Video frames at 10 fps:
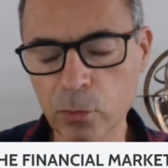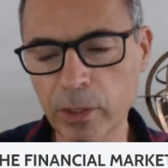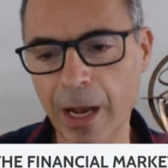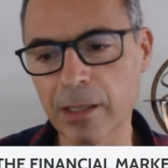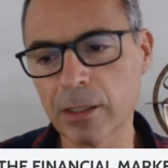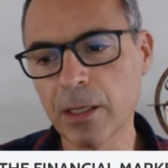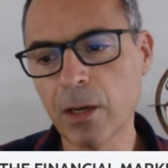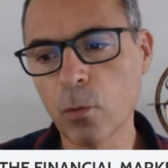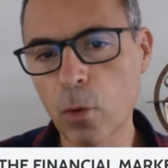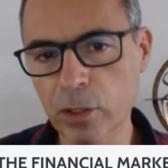We are
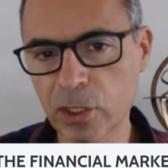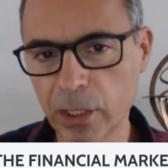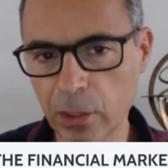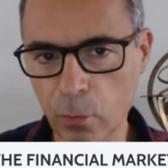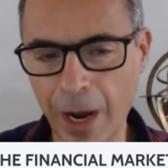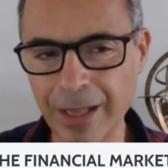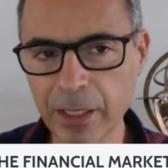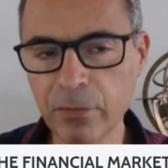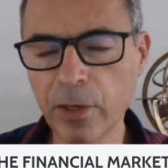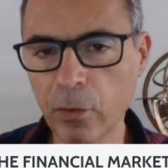
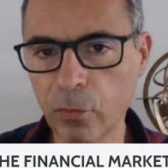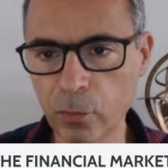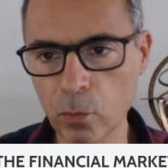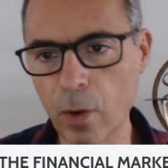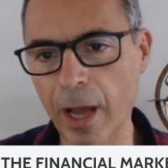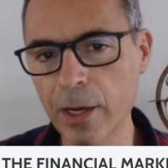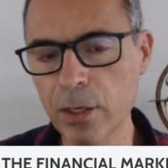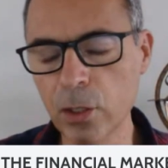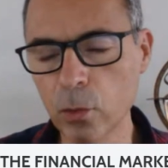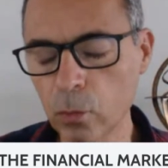living through a
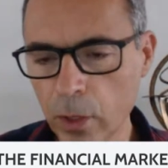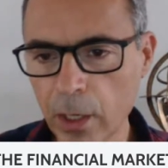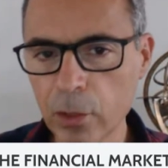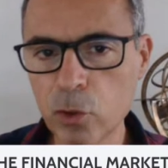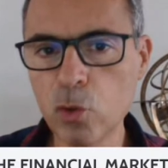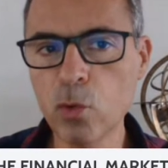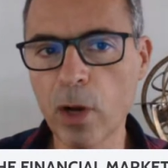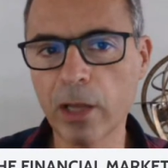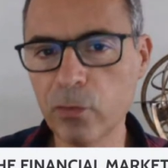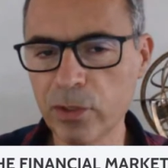new
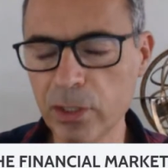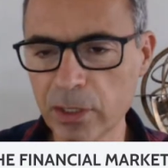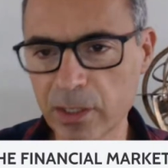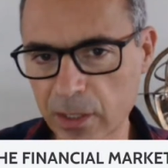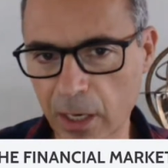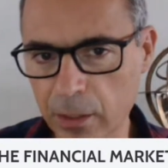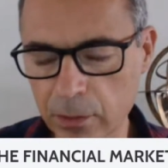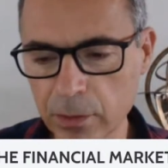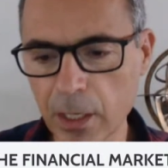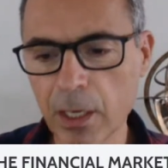200-year
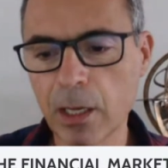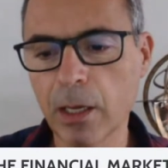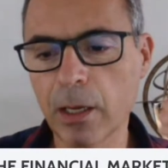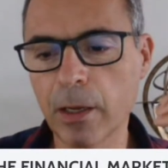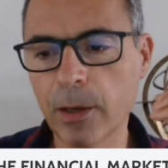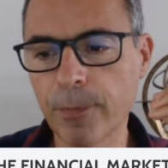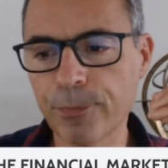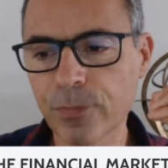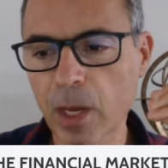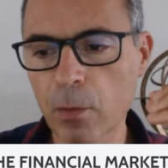cycle,
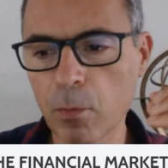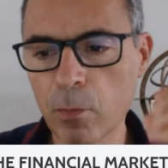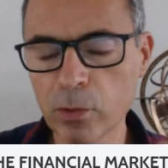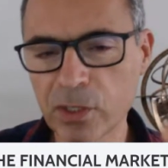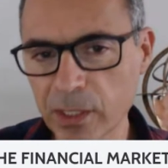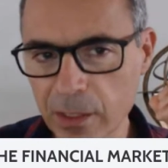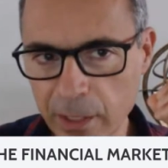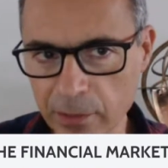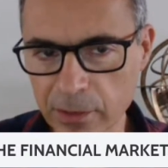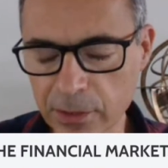most
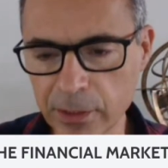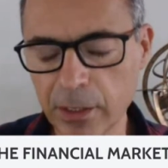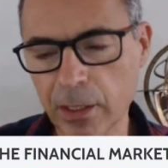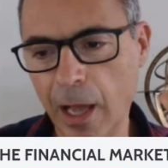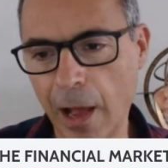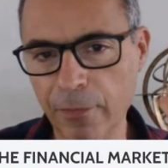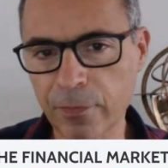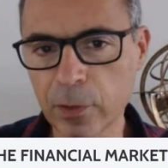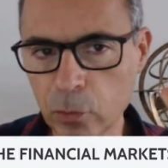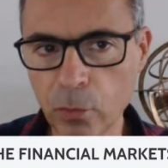intensely
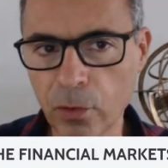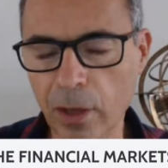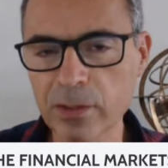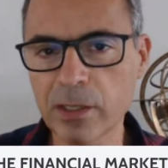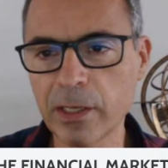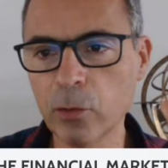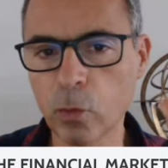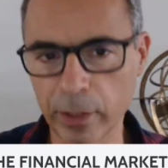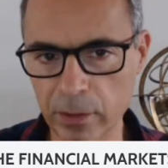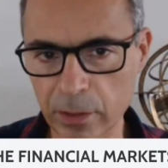after
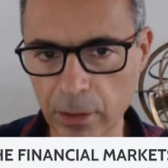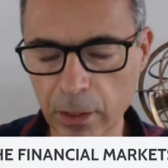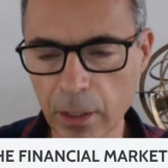2020.